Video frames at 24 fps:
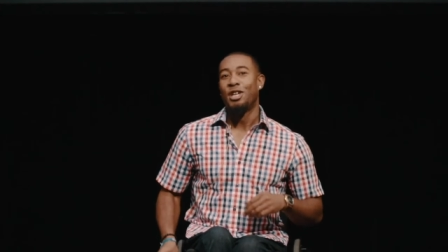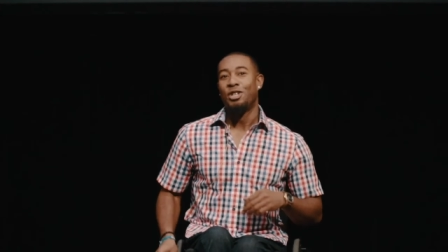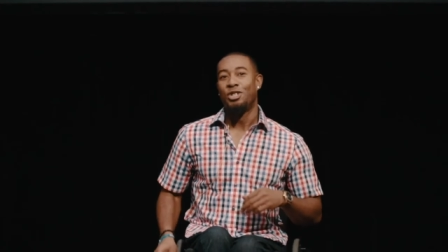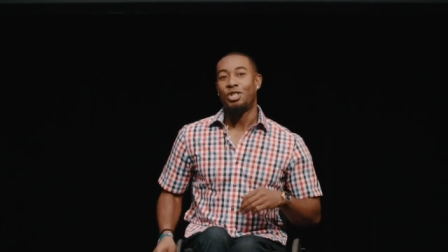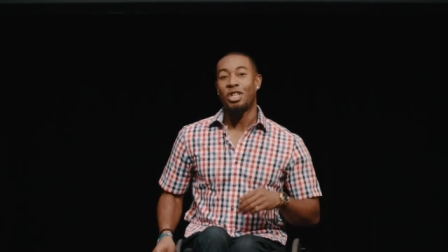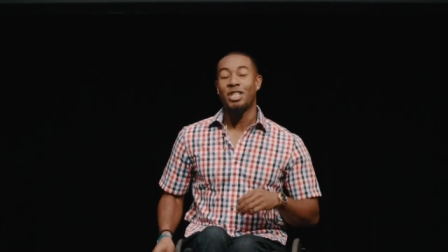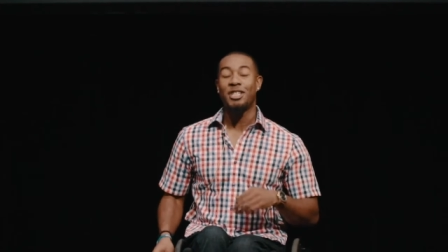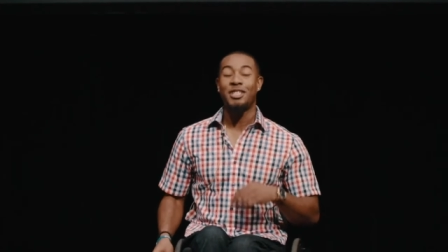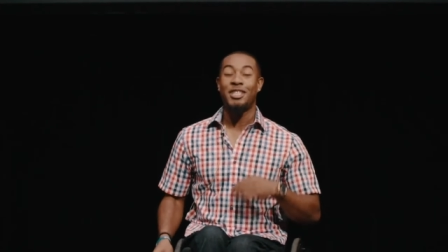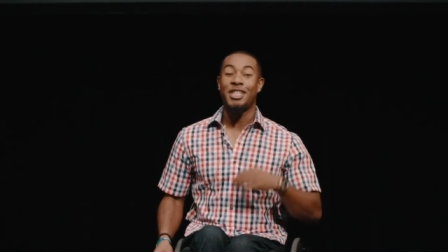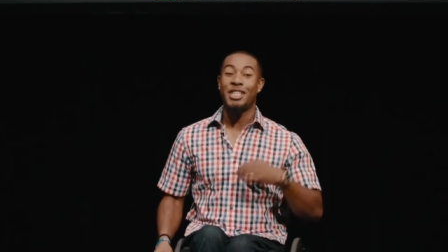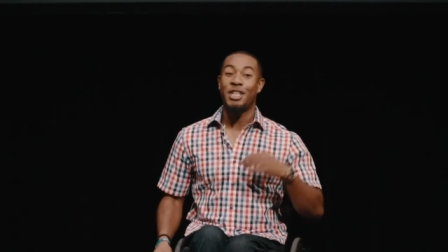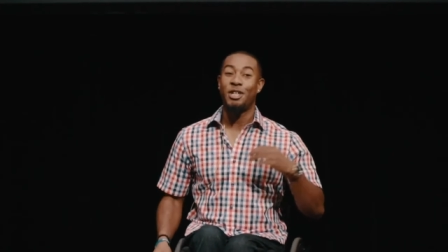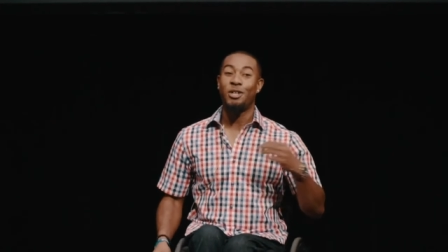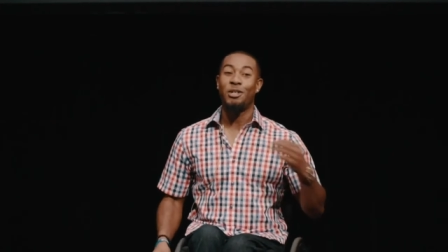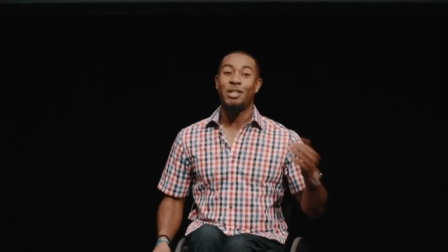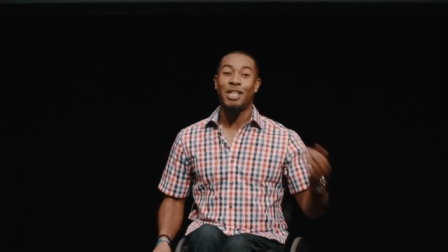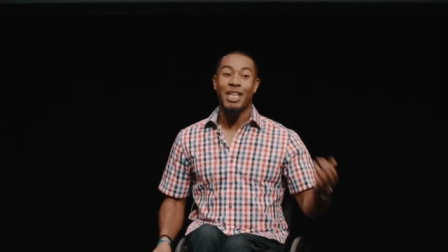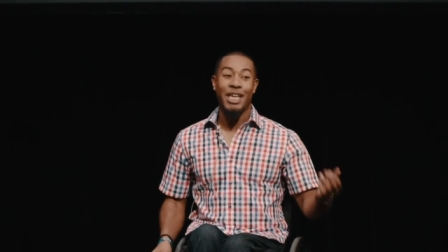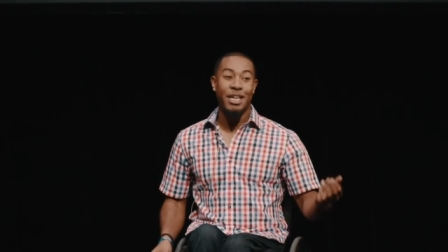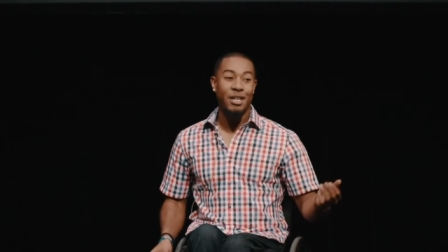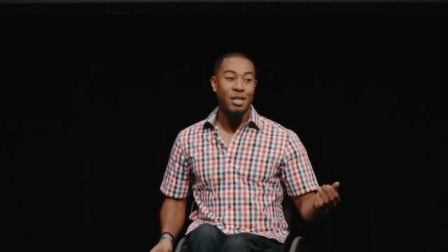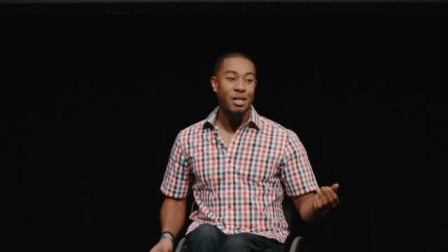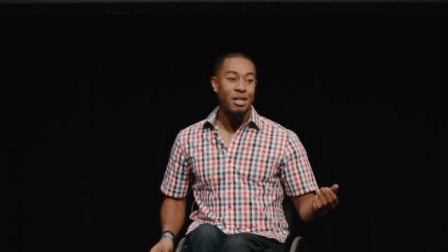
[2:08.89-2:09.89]
Just a year
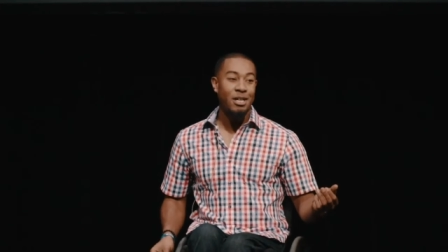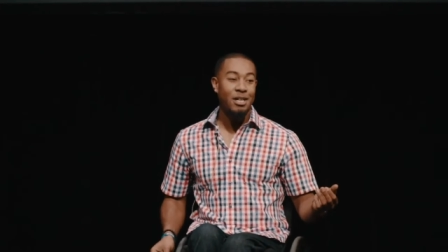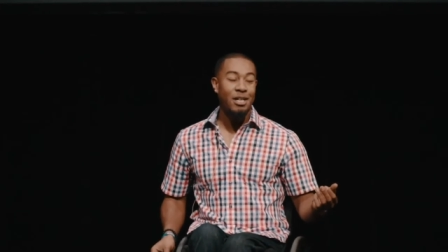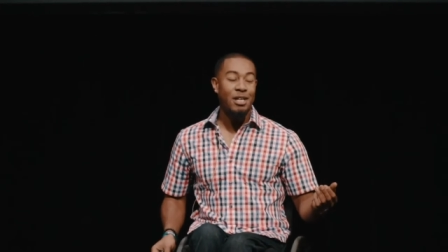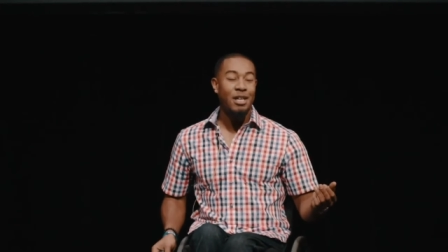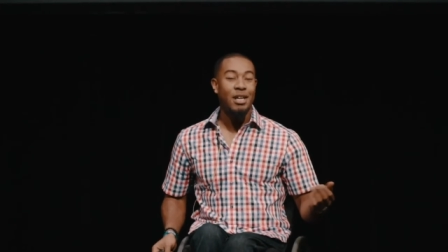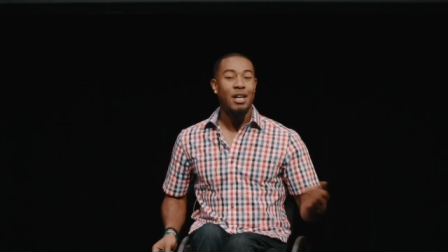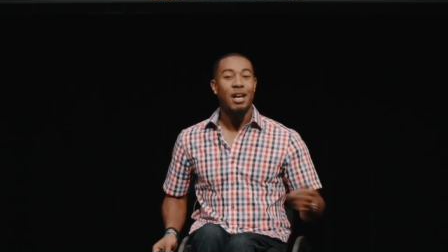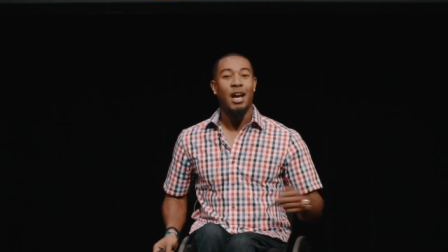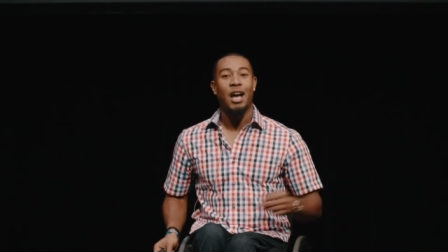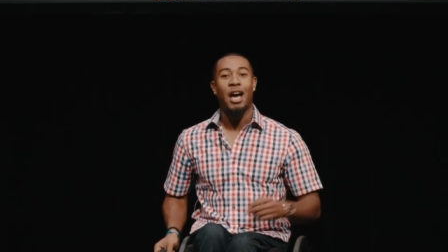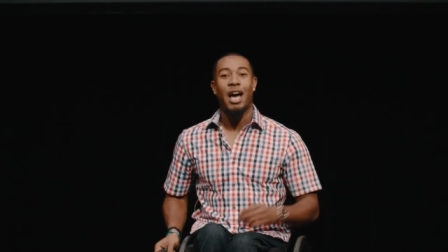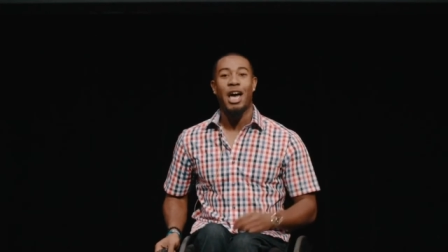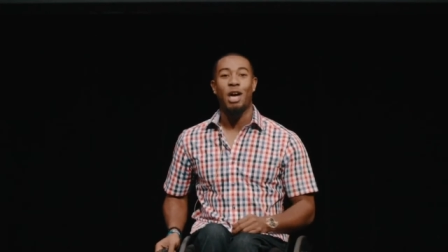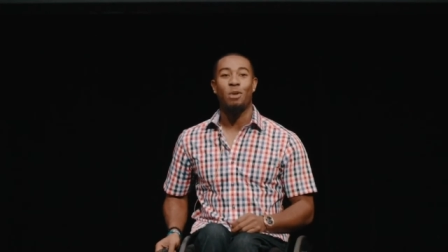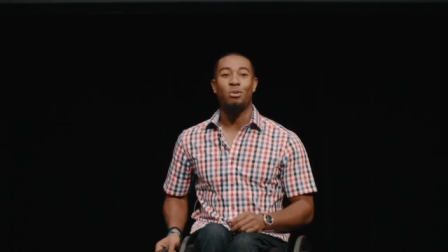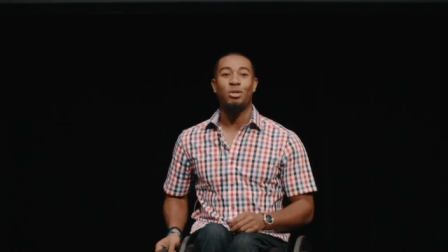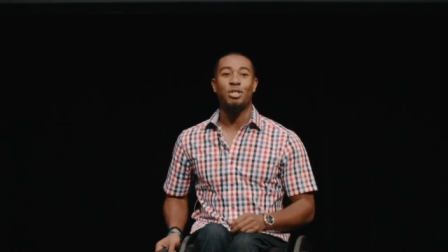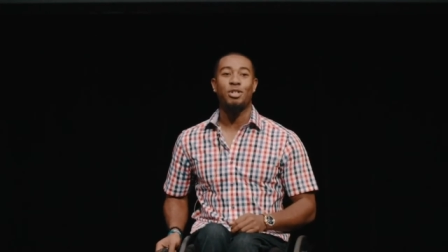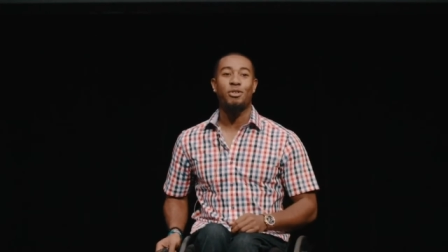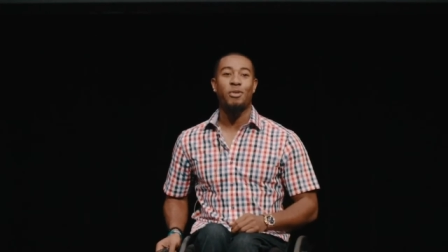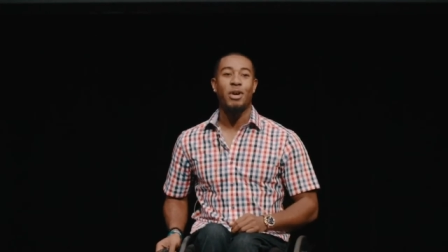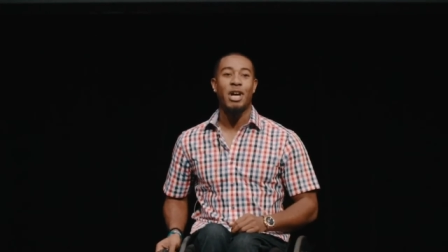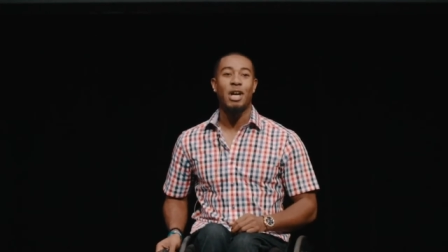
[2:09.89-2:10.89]
later, I
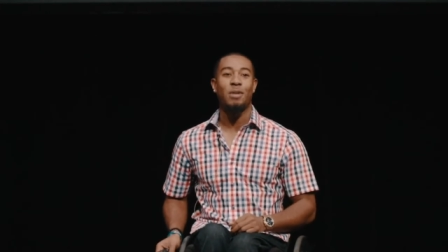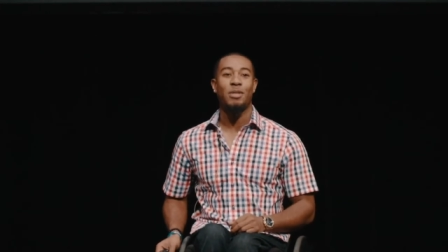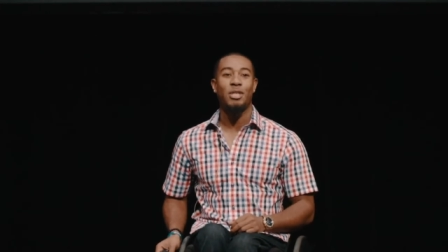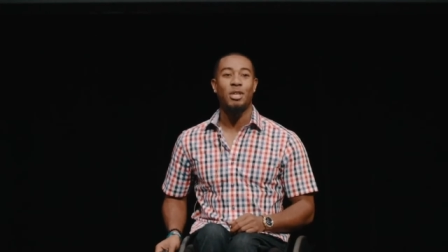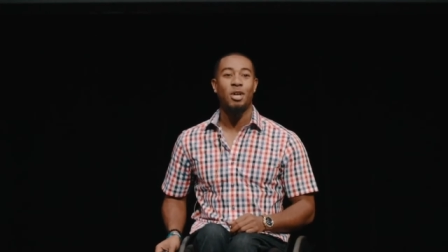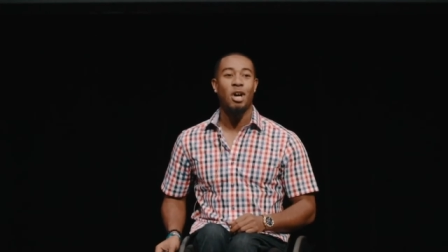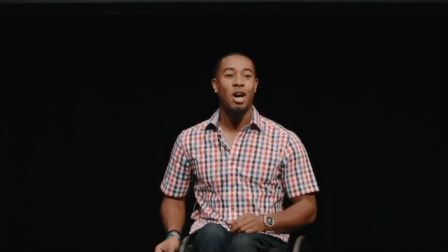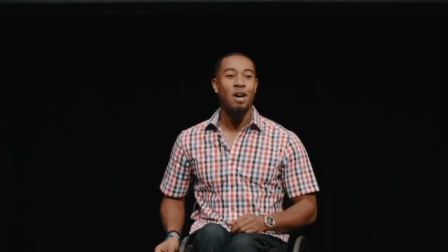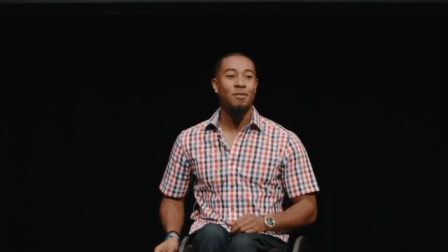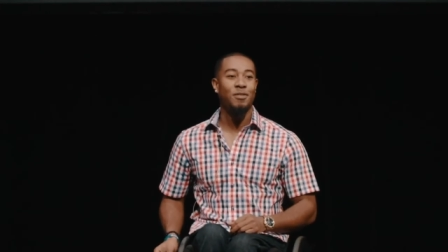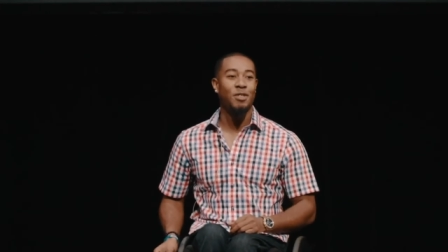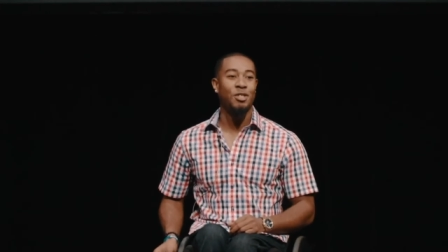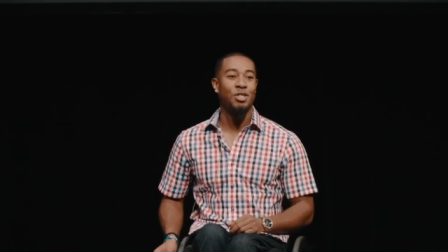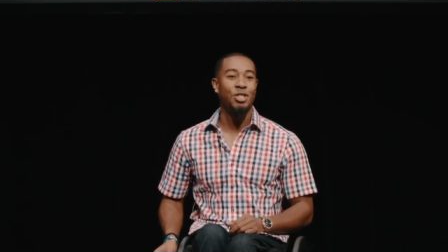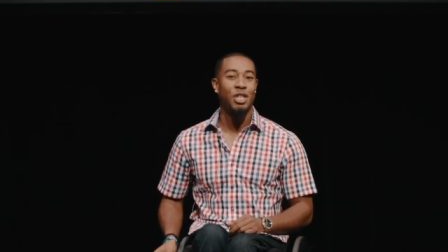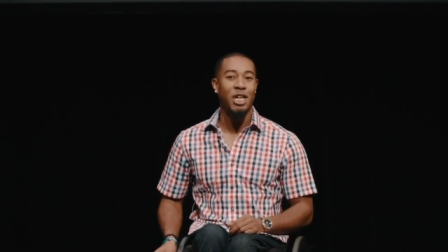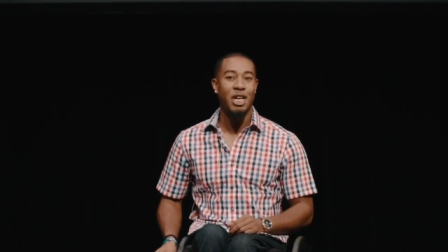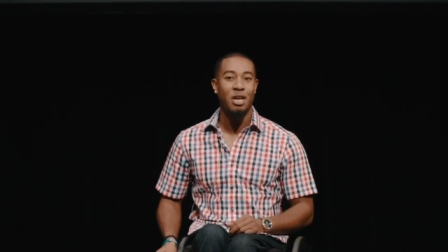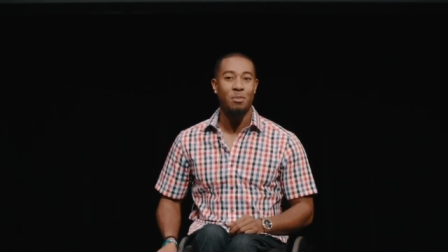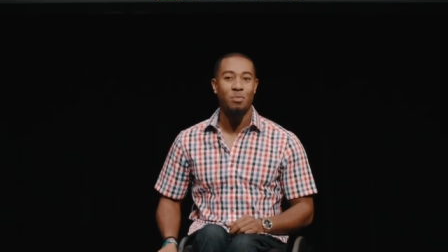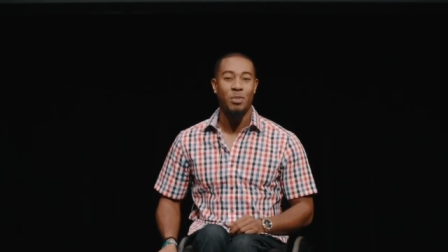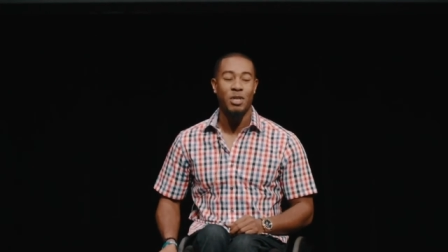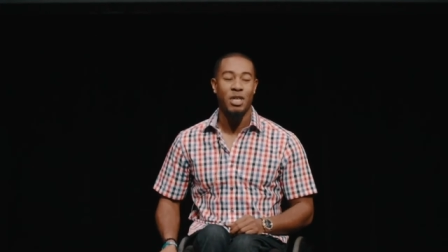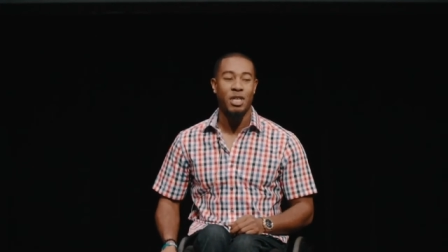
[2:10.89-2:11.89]
was crowned the OFSAA
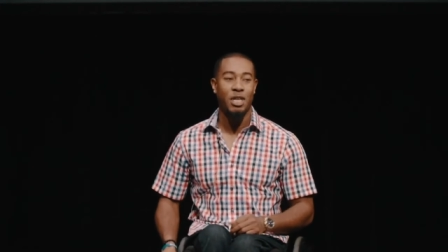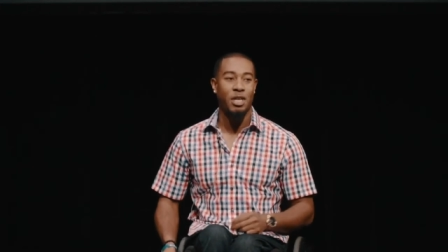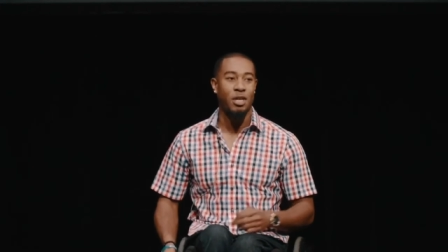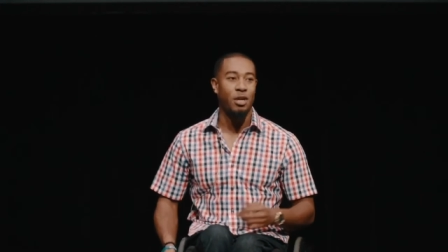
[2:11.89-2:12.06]
champion.